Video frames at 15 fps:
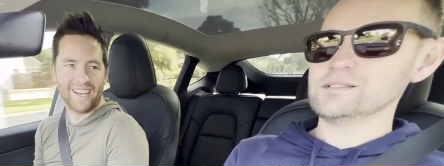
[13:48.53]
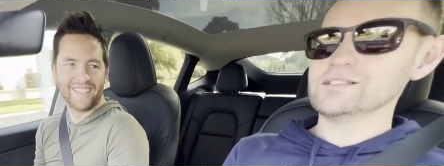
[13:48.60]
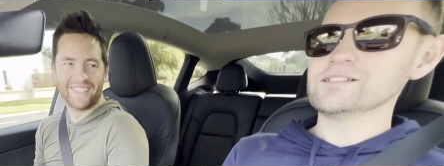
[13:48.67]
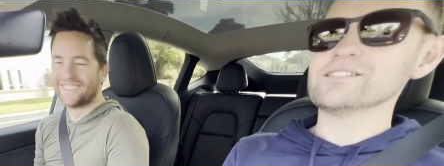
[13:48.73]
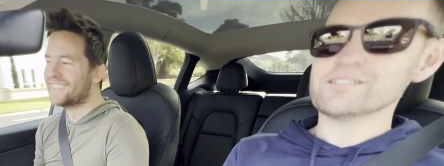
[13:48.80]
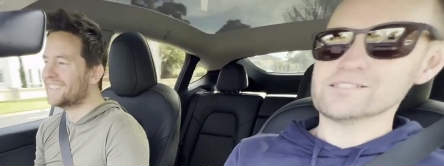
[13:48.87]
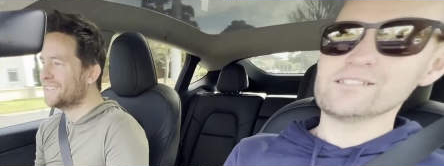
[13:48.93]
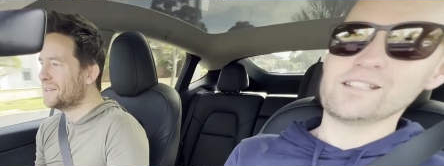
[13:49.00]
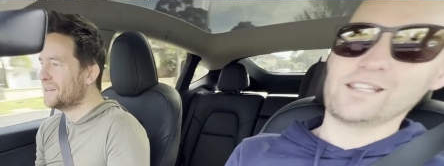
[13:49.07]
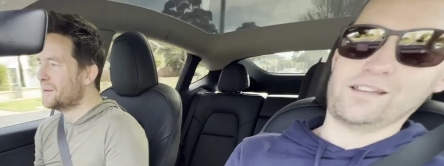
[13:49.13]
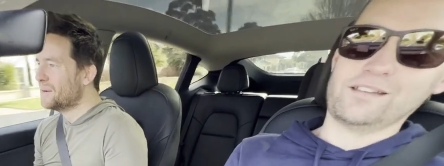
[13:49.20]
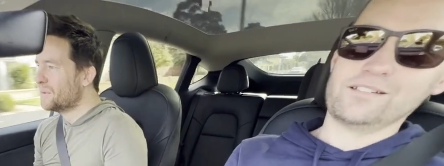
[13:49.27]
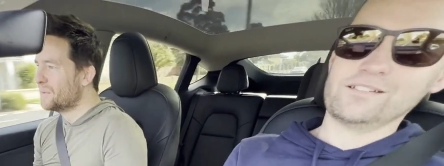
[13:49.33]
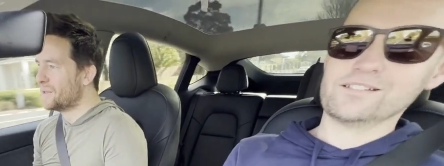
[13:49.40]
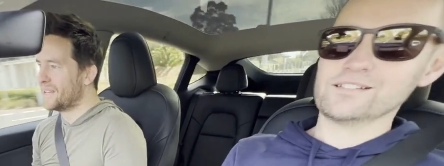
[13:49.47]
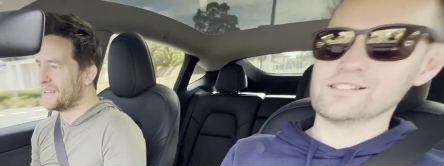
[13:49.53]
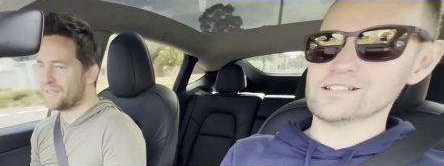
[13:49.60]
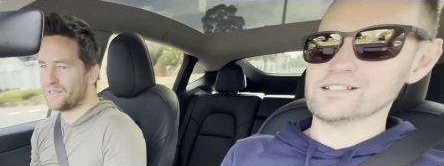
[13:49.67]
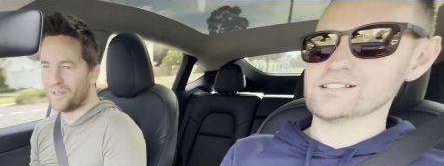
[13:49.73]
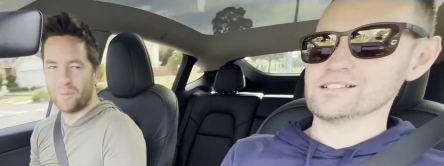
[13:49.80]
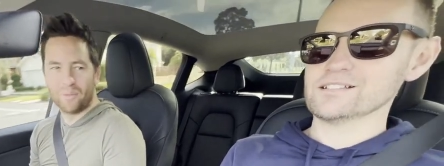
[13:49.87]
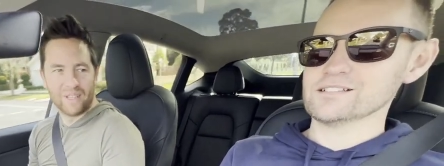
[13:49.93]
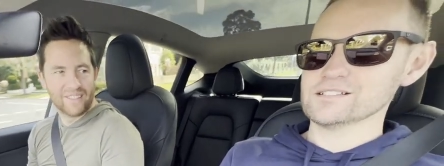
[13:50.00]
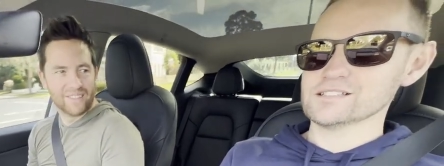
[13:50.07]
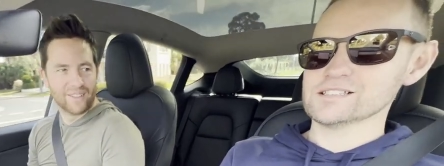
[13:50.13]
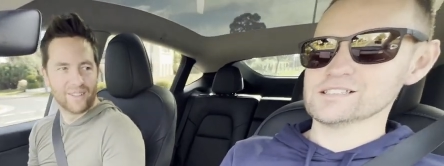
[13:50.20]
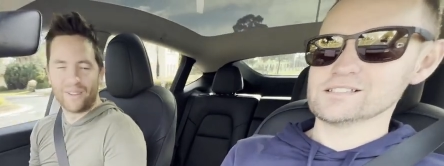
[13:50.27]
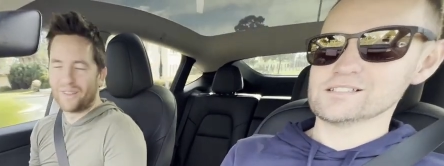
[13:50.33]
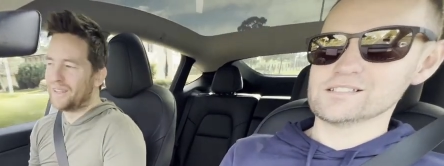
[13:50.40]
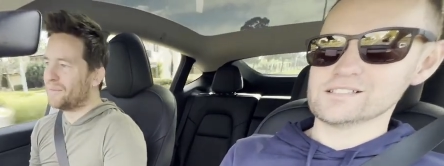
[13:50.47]
Speaker 1: k's yeah. without stopping,
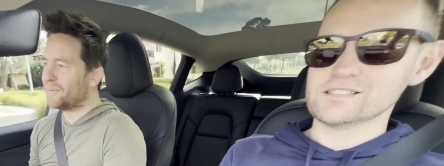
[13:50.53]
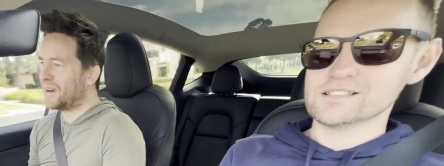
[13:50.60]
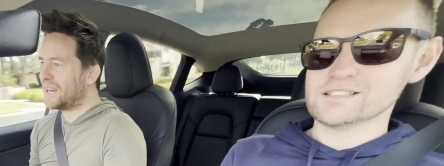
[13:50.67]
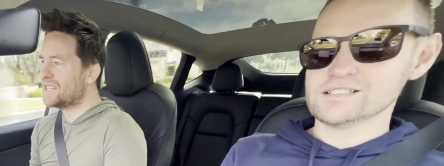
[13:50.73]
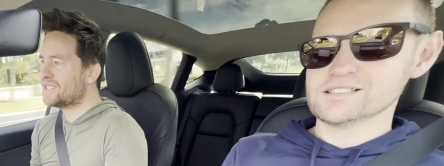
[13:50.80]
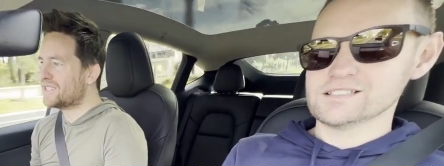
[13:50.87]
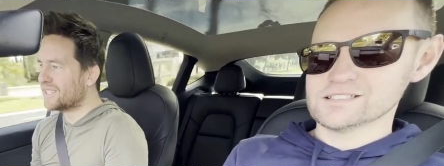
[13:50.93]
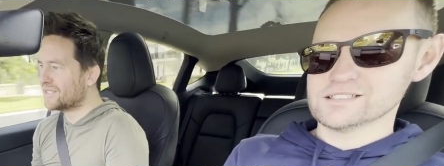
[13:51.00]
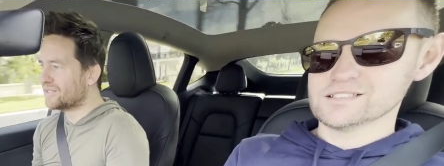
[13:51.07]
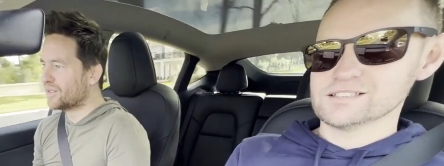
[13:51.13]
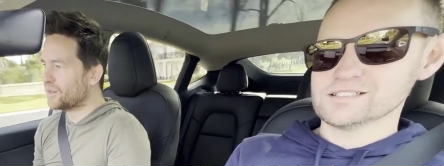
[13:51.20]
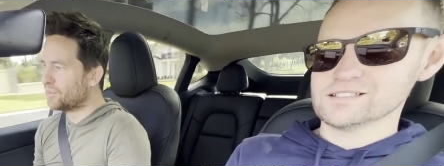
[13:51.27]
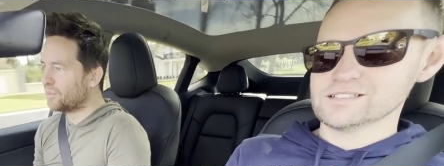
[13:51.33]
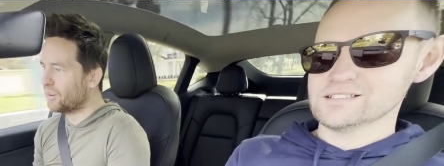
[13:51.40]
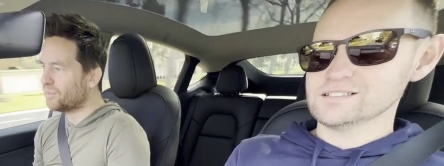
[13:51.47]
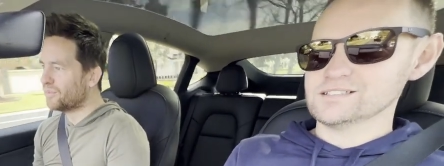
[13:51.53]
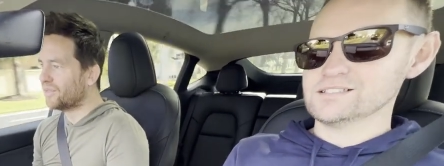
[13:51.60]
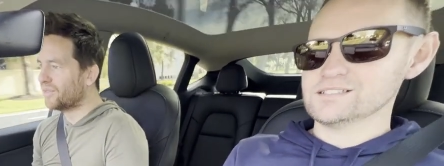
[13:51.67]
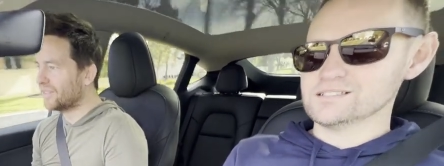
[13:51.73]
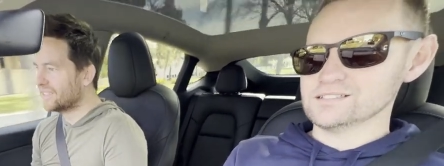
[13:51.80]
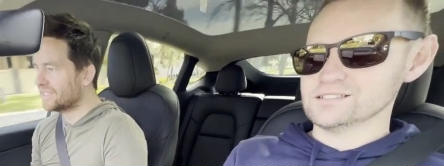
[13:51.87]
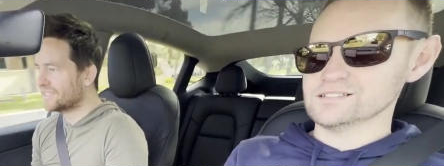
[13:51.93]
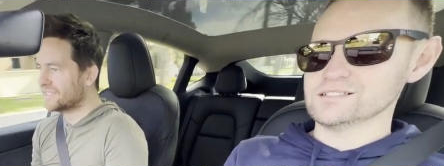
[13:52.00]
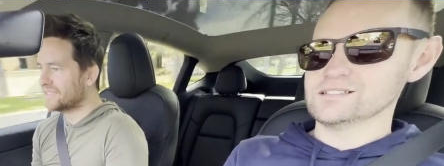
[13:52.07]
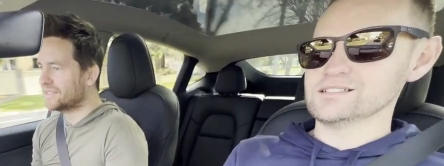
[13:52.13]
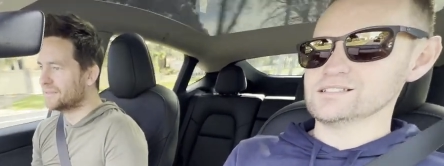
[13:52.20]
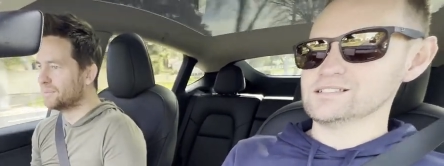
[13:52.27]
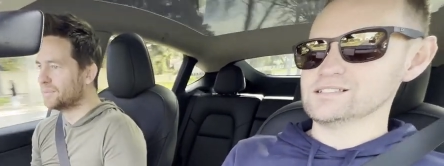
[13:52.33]
so that that range thing is not a problem for us.